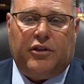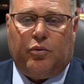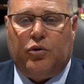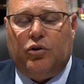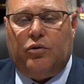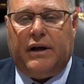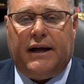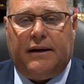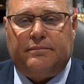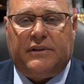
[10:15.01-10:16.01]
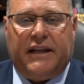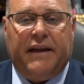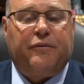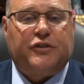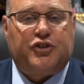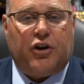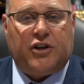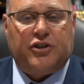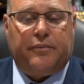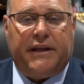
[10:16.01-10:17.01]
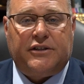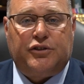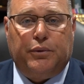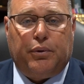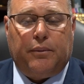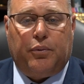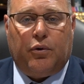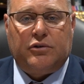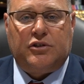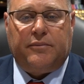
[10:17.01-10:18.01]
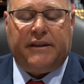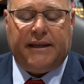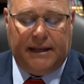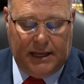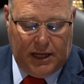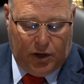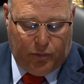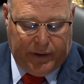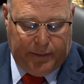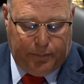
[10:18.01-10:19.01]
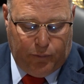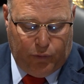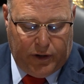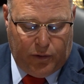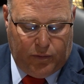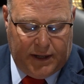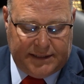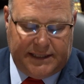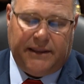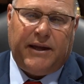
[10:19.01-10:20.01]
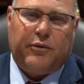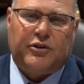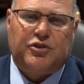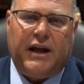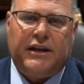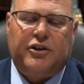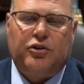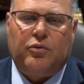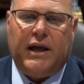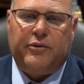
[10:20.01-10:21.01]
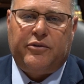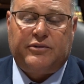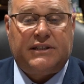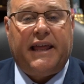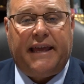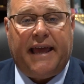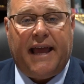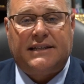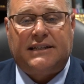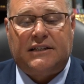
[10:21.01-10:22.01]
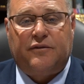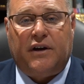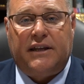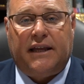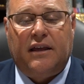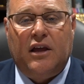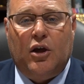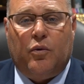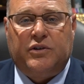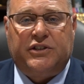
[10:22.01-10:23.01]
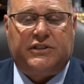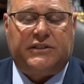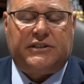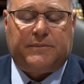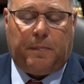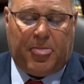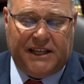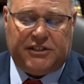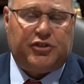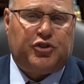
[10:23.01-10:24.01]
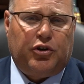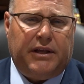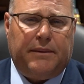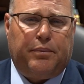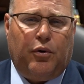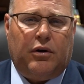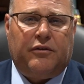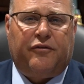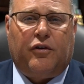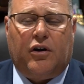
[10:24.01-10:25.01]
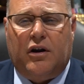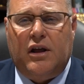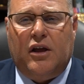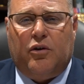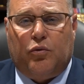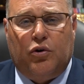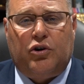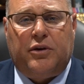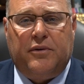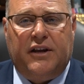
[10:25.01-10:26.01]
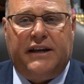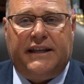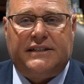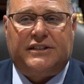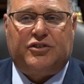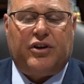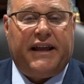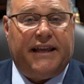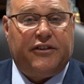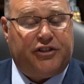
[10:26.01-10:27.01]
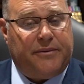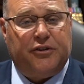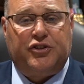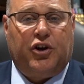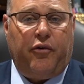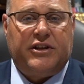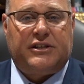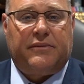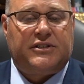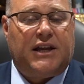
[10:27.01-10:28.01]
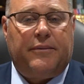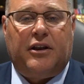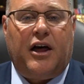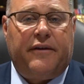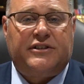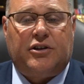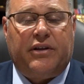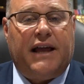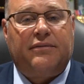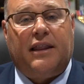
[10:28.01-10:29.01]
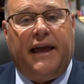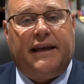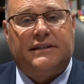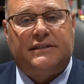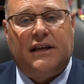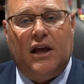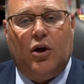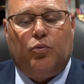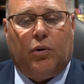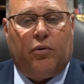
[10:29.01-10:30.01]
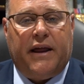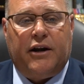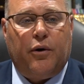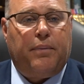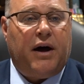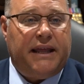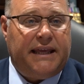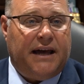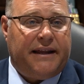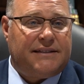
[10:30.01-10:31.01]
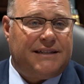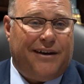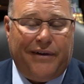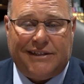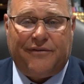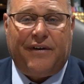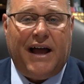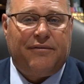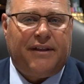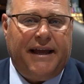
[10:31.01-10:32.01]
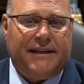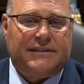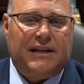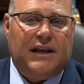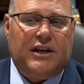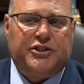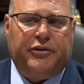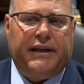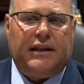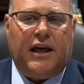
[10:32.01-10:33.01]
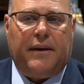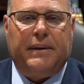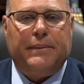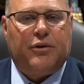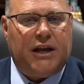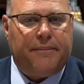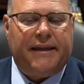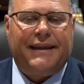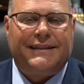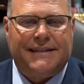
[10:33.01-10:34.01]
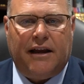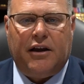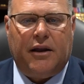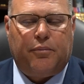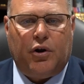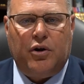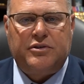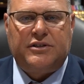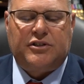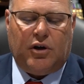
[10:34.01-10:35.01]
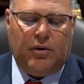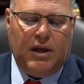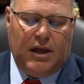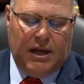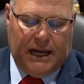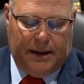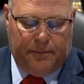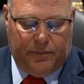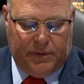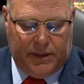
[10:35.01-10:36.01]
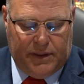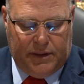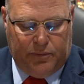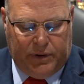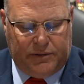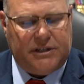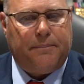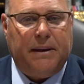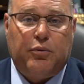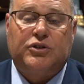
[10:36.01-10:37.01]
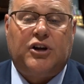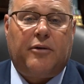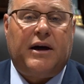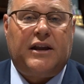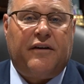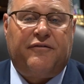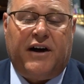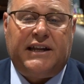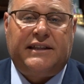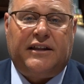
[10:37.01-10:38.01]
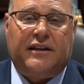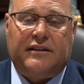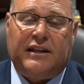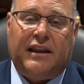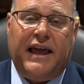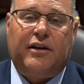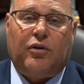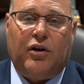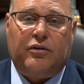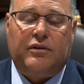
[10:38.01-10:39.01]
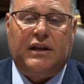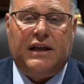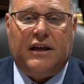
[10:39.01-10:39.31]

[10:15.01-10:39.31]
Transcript: rural infrastructure being super important to me, that one of the ones that they were trying to do away with was lake access funding, which is truly important for rural communities to try and get some of the tourism that's coming. A lot of us only have lakes where we're at. I know Pawnee County itself has 5 lakes. So you get a lot of people come in and tearing up roads. And so some people were talking about not funding the Lake Road